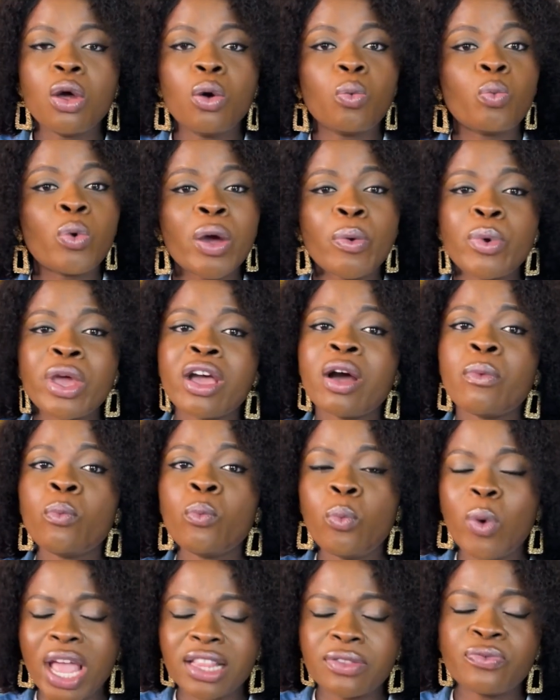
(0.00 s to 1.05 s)
When we
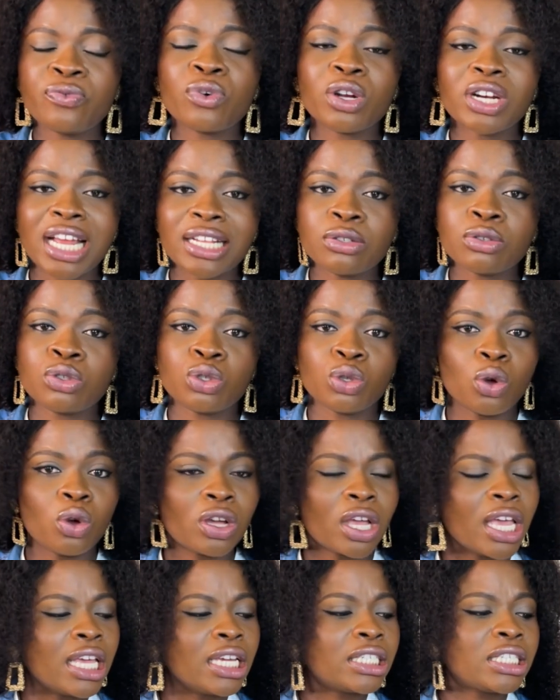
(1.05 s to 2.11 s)
went further to
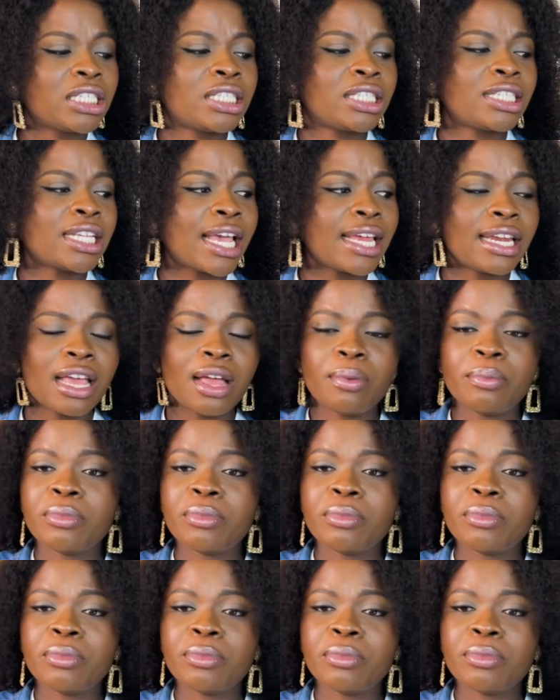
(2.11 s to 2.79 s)
talk, she said